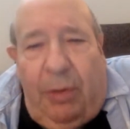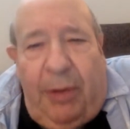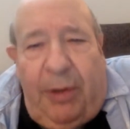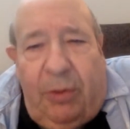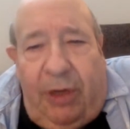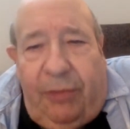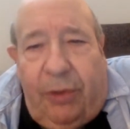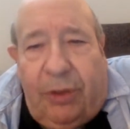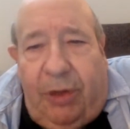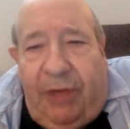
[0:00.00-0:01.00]

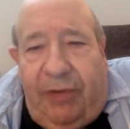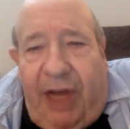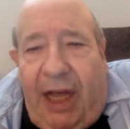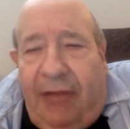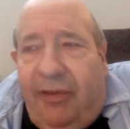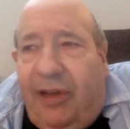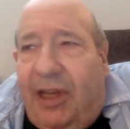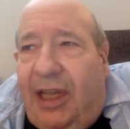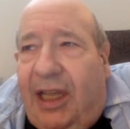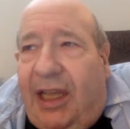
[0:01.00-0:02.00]
25.
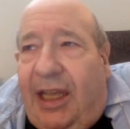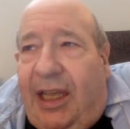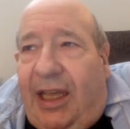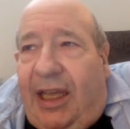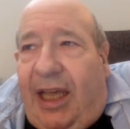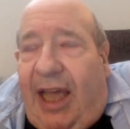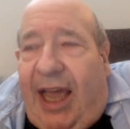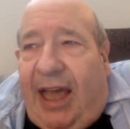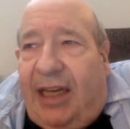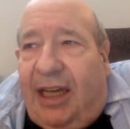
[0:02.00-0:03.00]

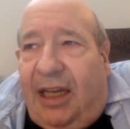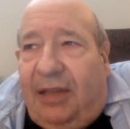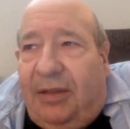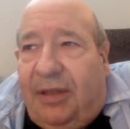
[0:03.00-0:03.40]
And